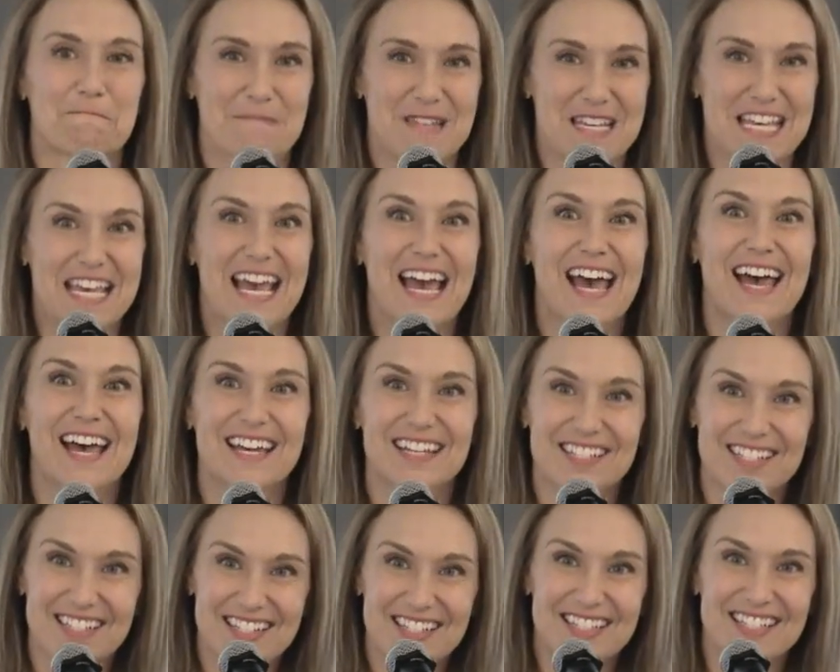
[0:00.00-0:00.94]

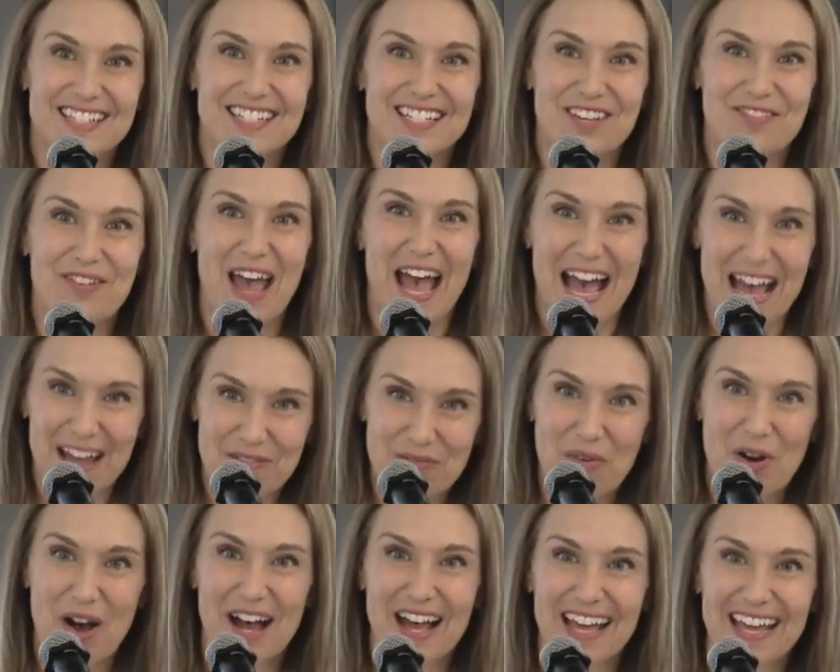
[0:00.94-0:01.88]
Yes, and you had
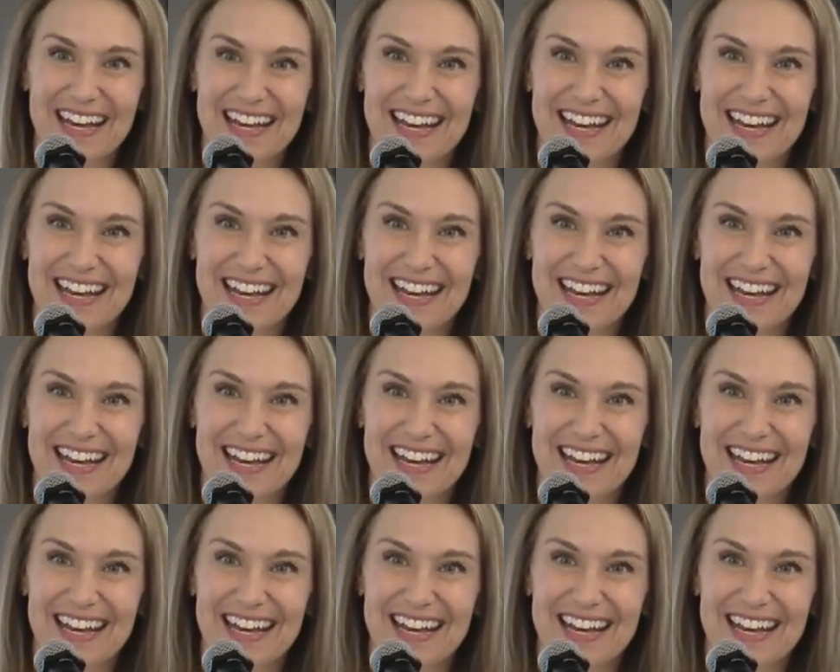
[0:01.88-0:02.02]
one.